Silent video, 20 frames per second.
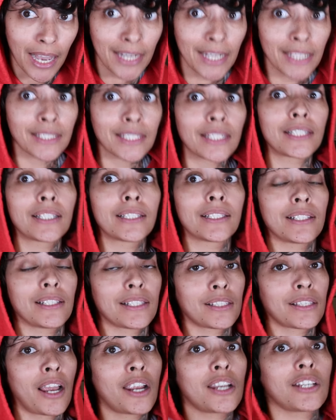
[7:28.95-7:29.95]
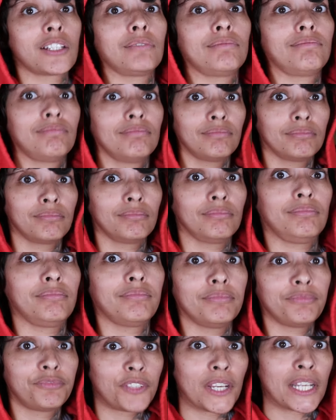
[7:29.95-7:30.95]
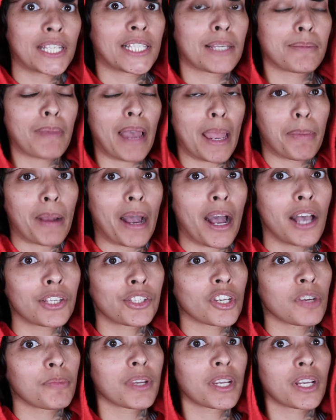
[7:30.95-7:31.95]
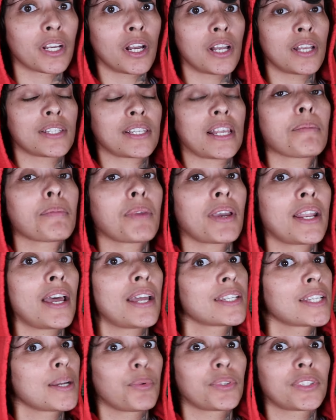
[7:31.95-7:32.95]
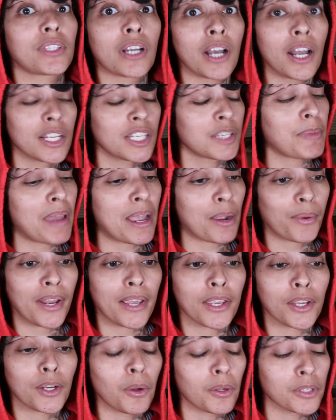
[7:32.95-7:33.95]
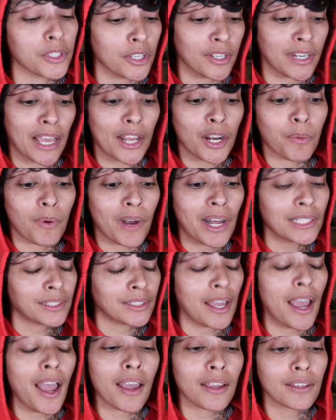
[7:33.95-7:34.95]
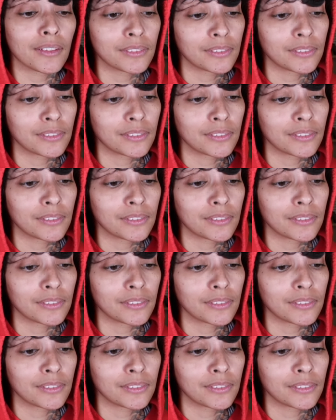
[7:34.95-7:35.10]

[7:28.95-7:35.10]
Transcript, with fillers: I need to start fixing my posture because I'm gonna end up with a hunchback when I get older and I don't want that.